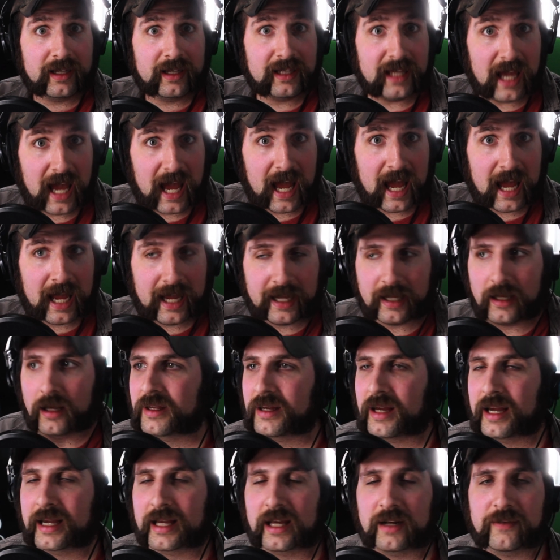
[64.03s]
Yay!
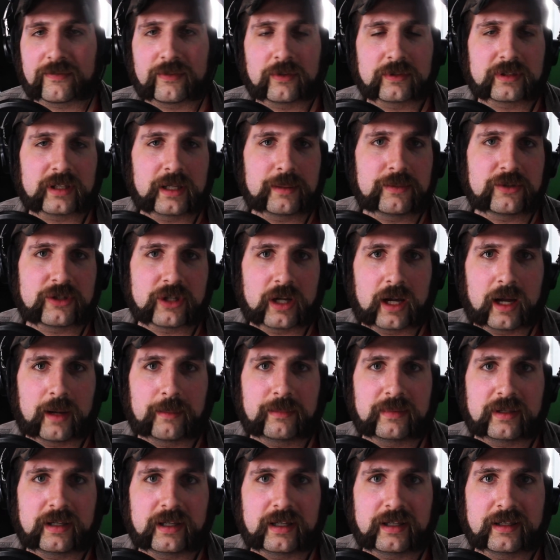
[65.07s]
I got a full-time
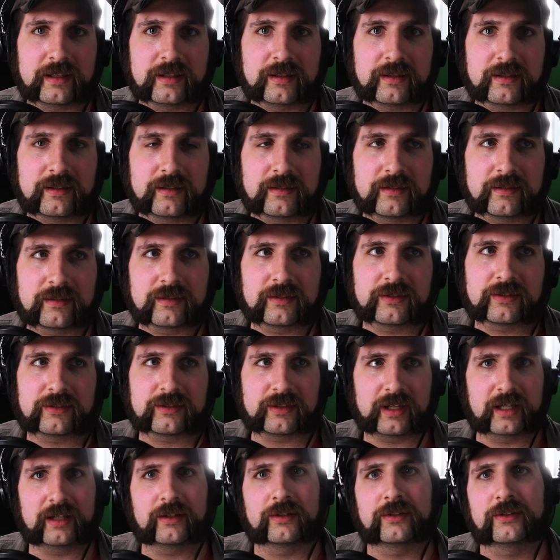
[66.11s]
job in
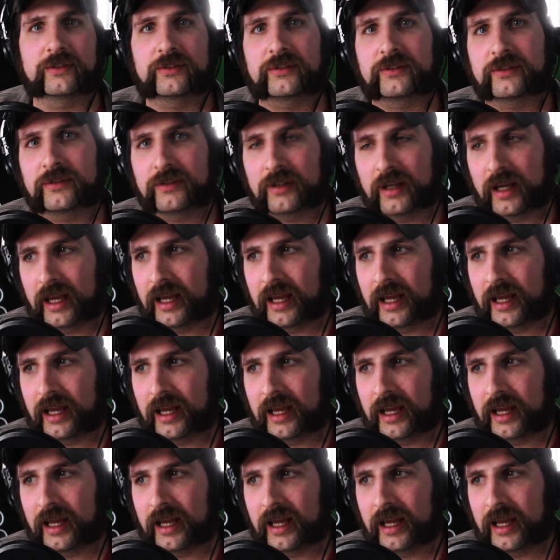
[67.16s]
sales,